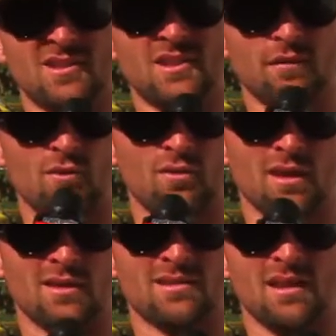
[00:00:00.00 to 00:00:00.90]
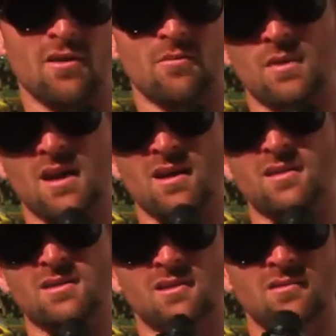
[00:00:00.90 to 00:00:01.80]
Just a few things that help me
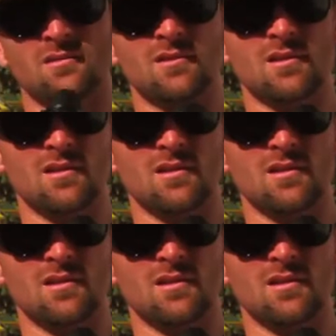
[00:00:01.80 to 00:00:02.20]
out. So,